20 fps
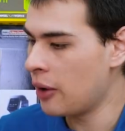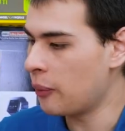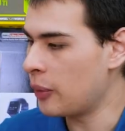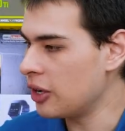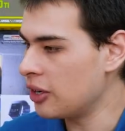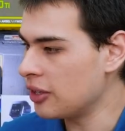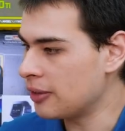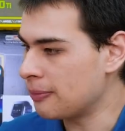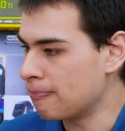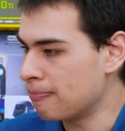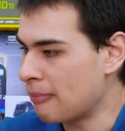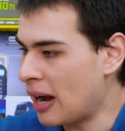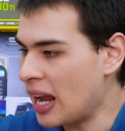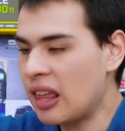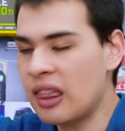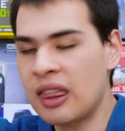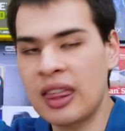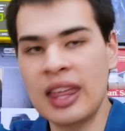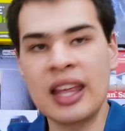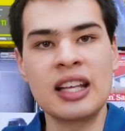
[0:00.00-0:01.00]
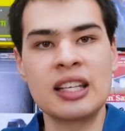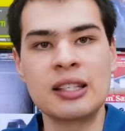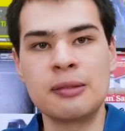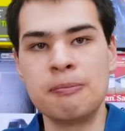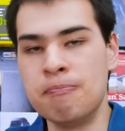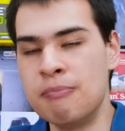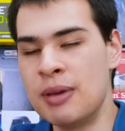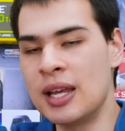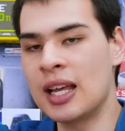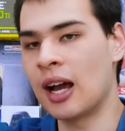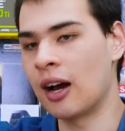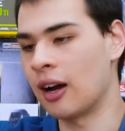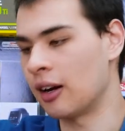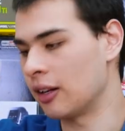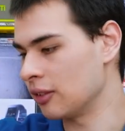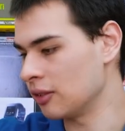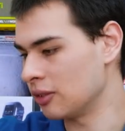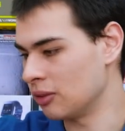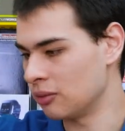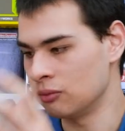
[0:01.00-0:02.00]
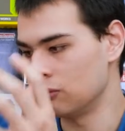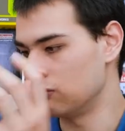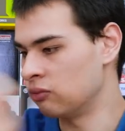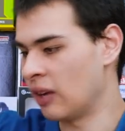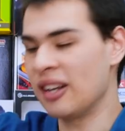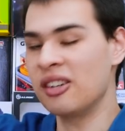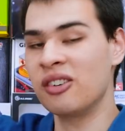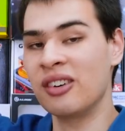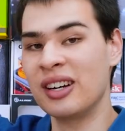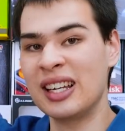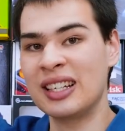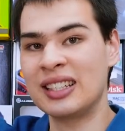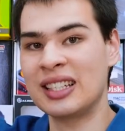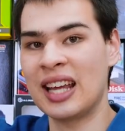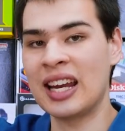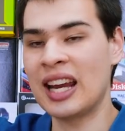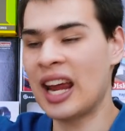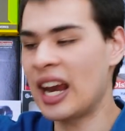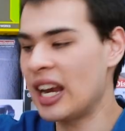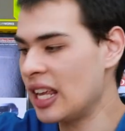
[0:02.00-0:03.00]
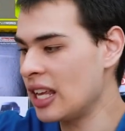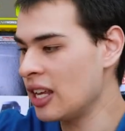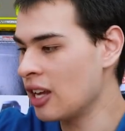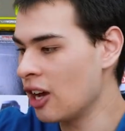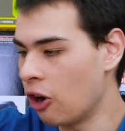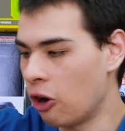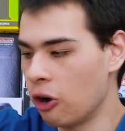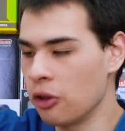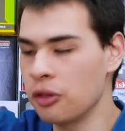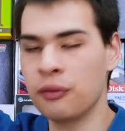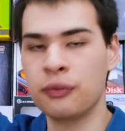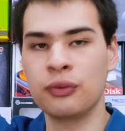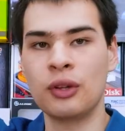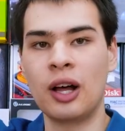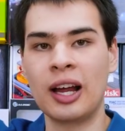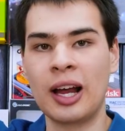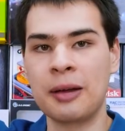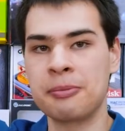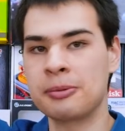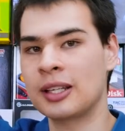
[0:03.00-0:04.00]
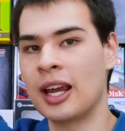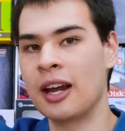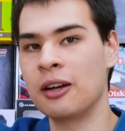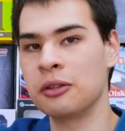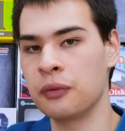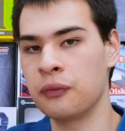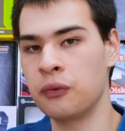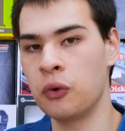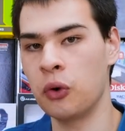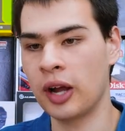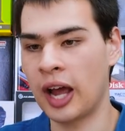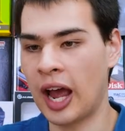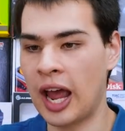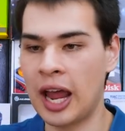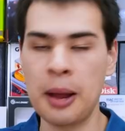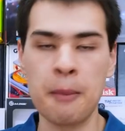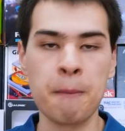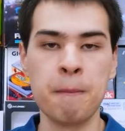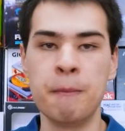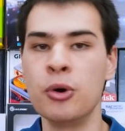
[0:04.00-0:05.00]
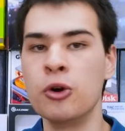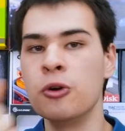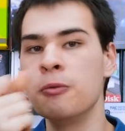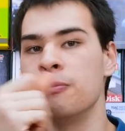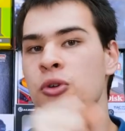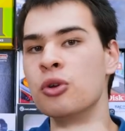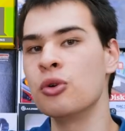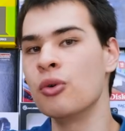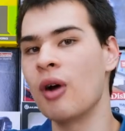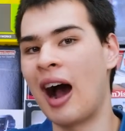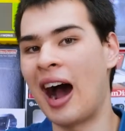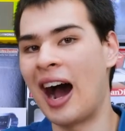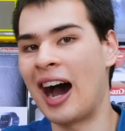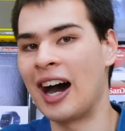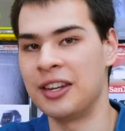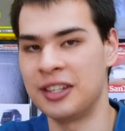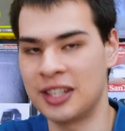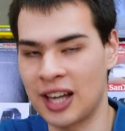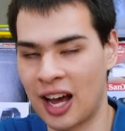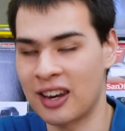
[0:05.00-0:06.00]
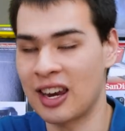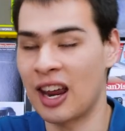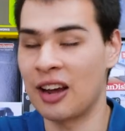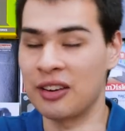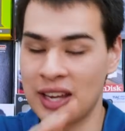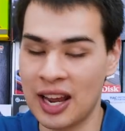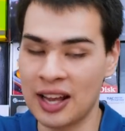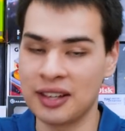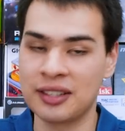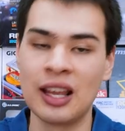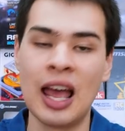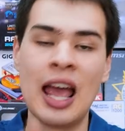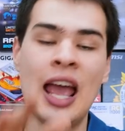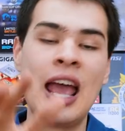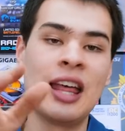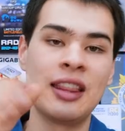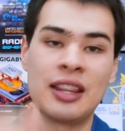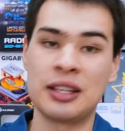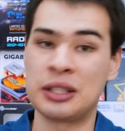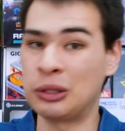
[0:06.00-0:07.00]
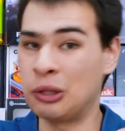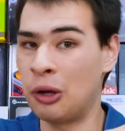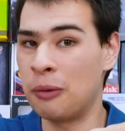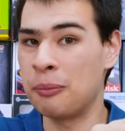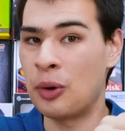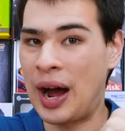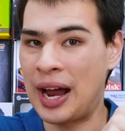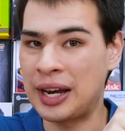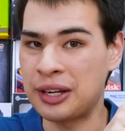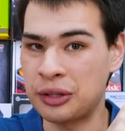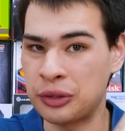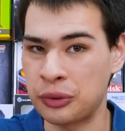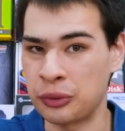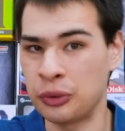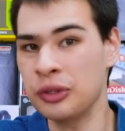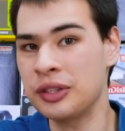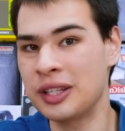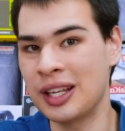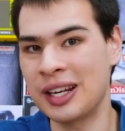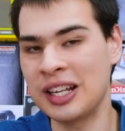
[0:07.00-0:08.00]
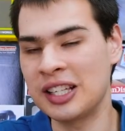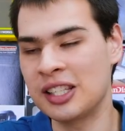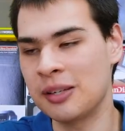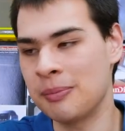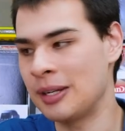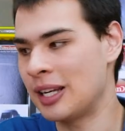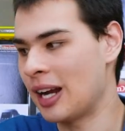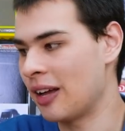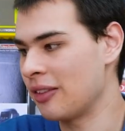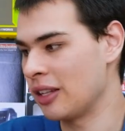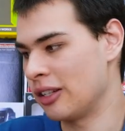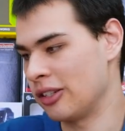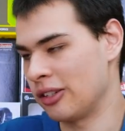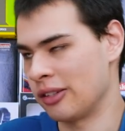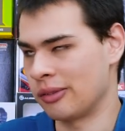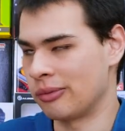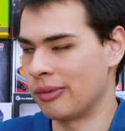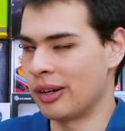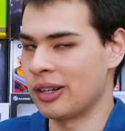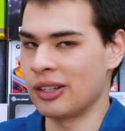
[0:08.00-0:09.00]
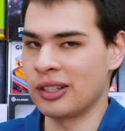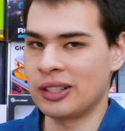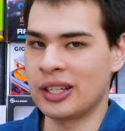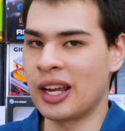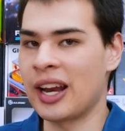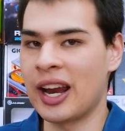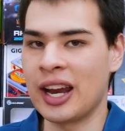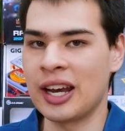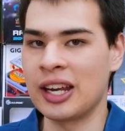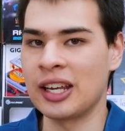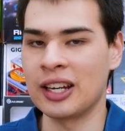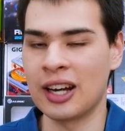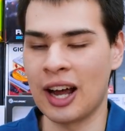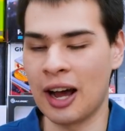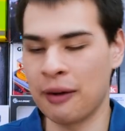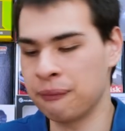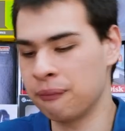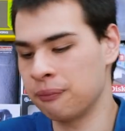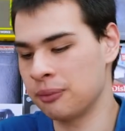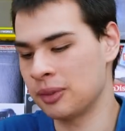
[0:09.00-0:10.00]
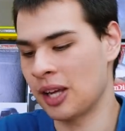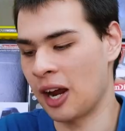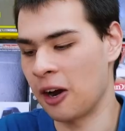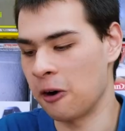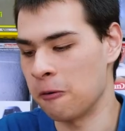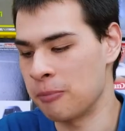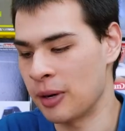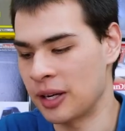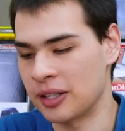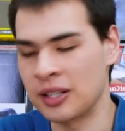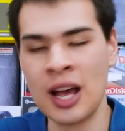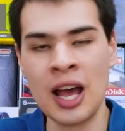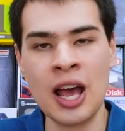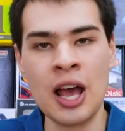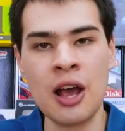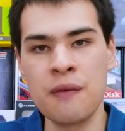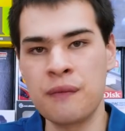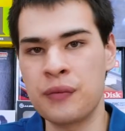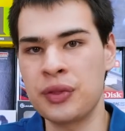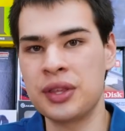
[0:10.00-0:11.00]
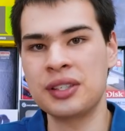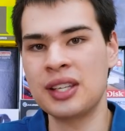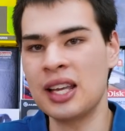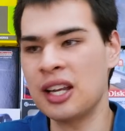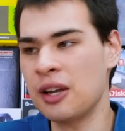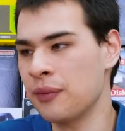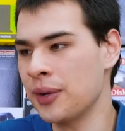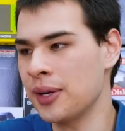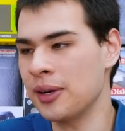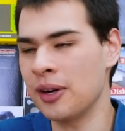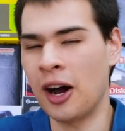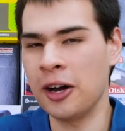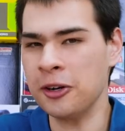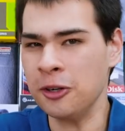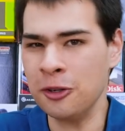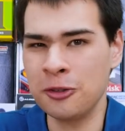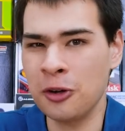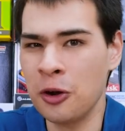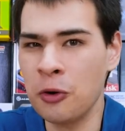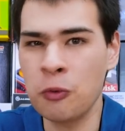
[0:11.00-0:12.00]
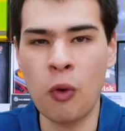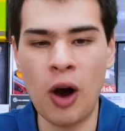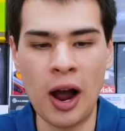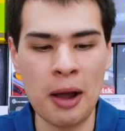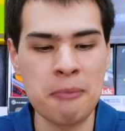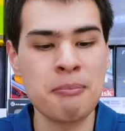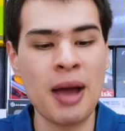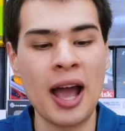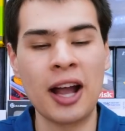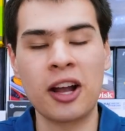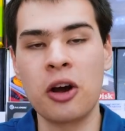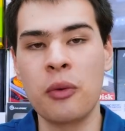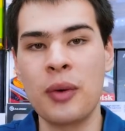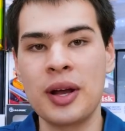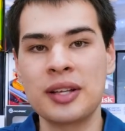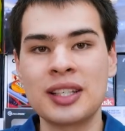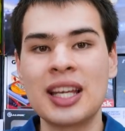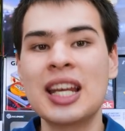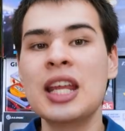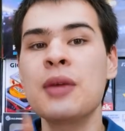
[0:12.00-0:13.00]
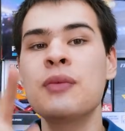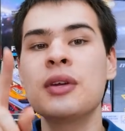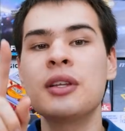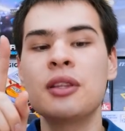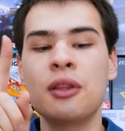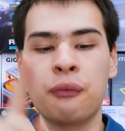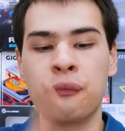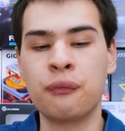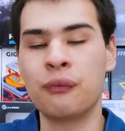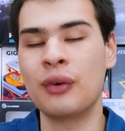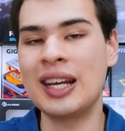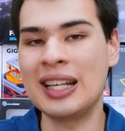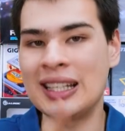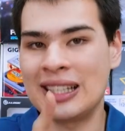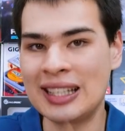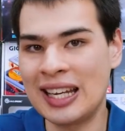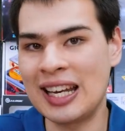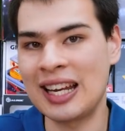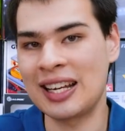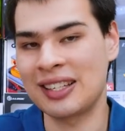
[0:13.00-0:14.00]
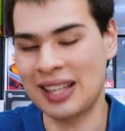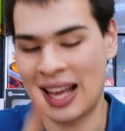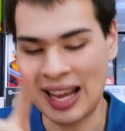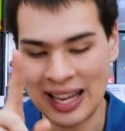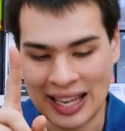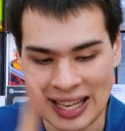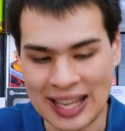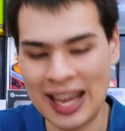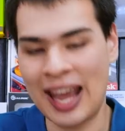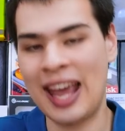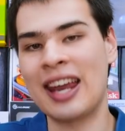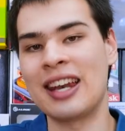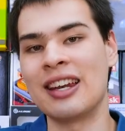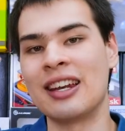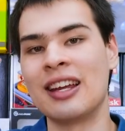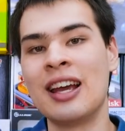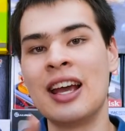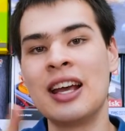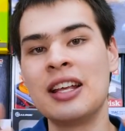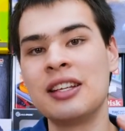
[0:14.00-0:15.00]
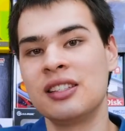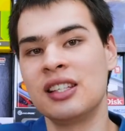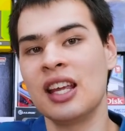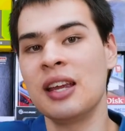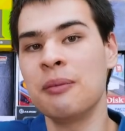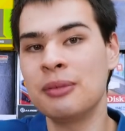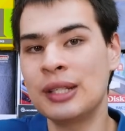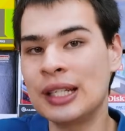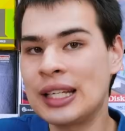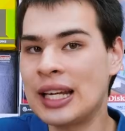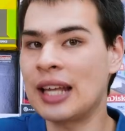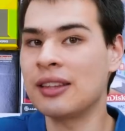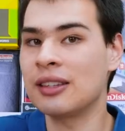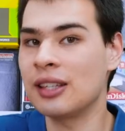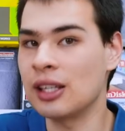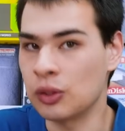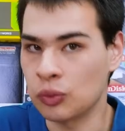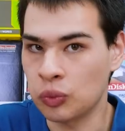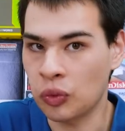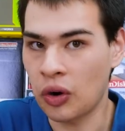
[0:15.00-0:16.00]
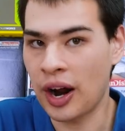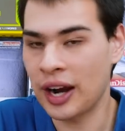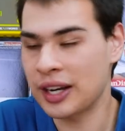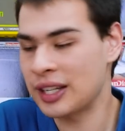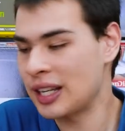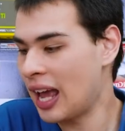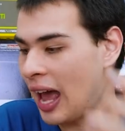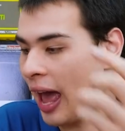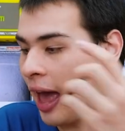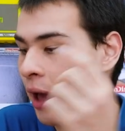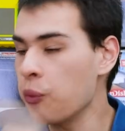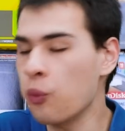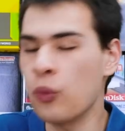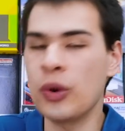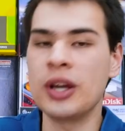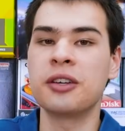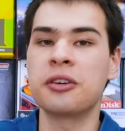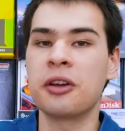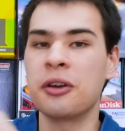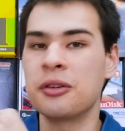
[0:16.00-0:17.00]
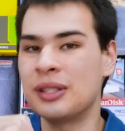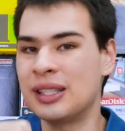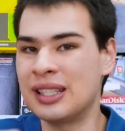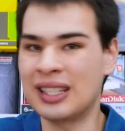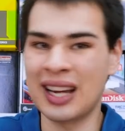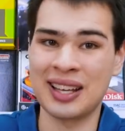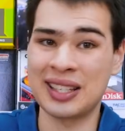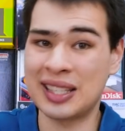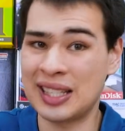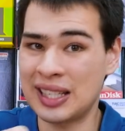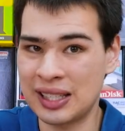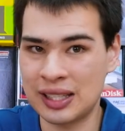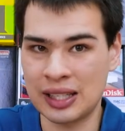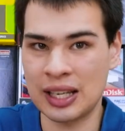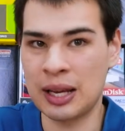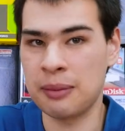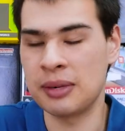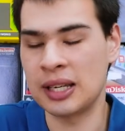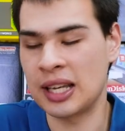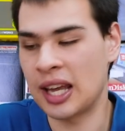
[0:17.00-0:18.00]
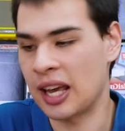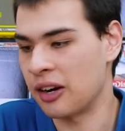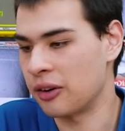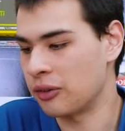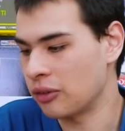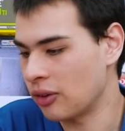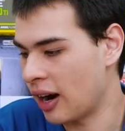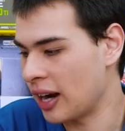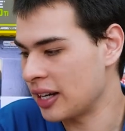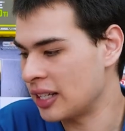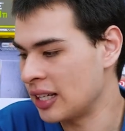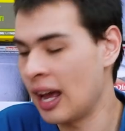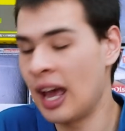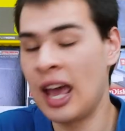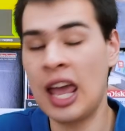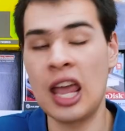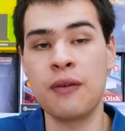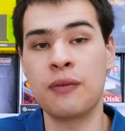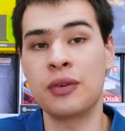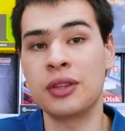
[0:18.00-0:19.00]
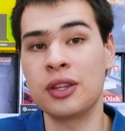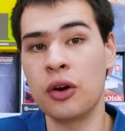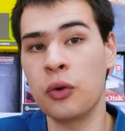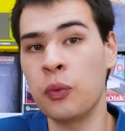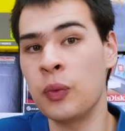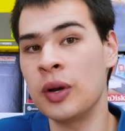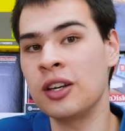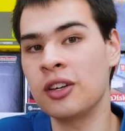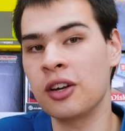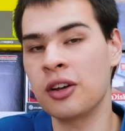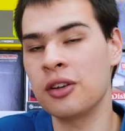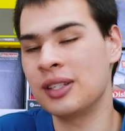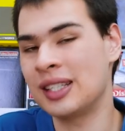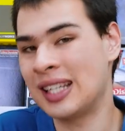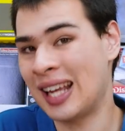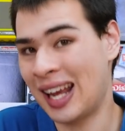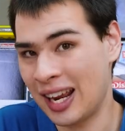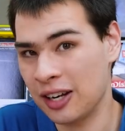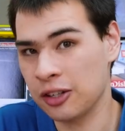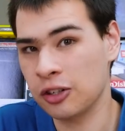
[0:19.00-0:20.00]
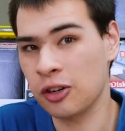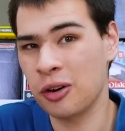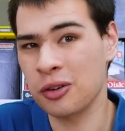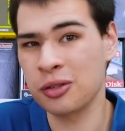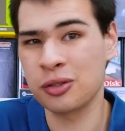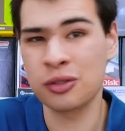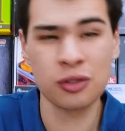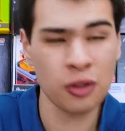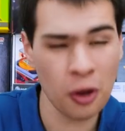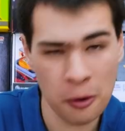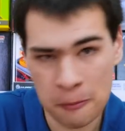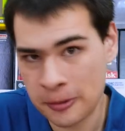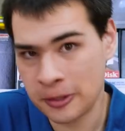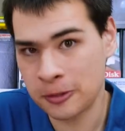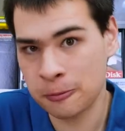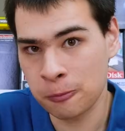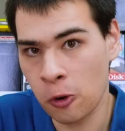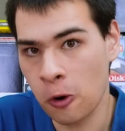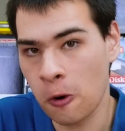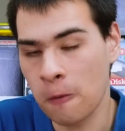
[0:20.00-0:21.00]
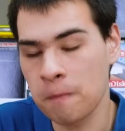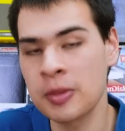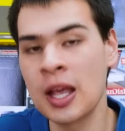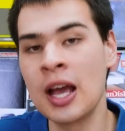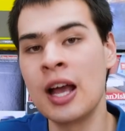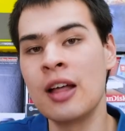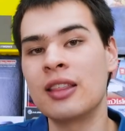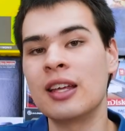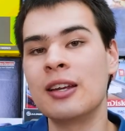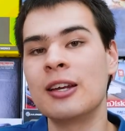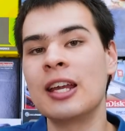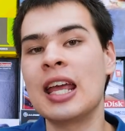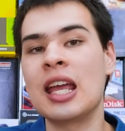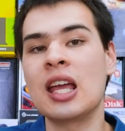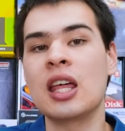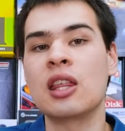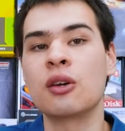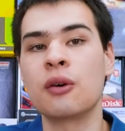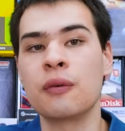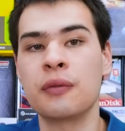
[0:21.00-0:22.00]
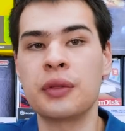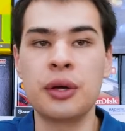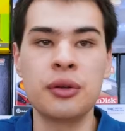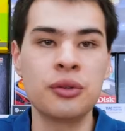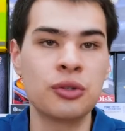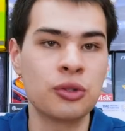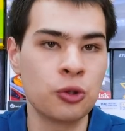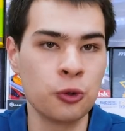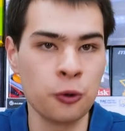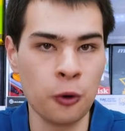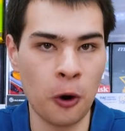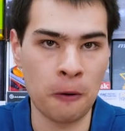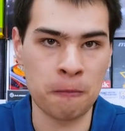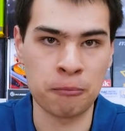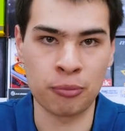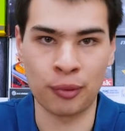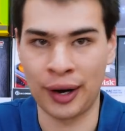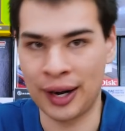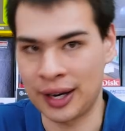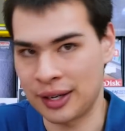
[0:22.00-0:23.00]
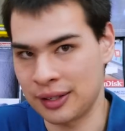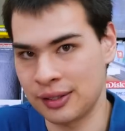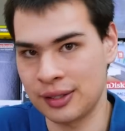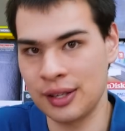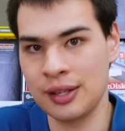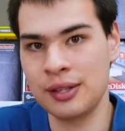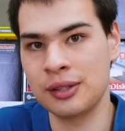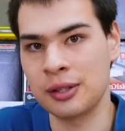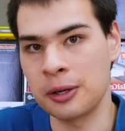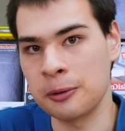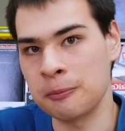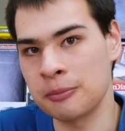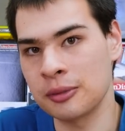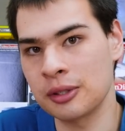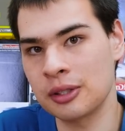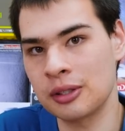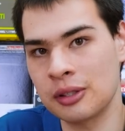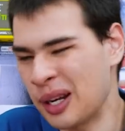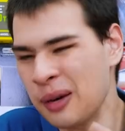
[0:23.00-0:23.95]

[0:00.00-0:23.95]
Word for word: where you just make things bigger, render it at 1080, on the fly upscale to 4K, boom, you are done. Now, yes, there's a lot more under the hood that needs to be done than just render 1080 and upscale, but for the sake of it, I don't know why Mac OS and even the free Linux, again, seem to get this right, and Windows doesn't seem to get it right, even though Windows 10 costs so much more than either of those two operating systems.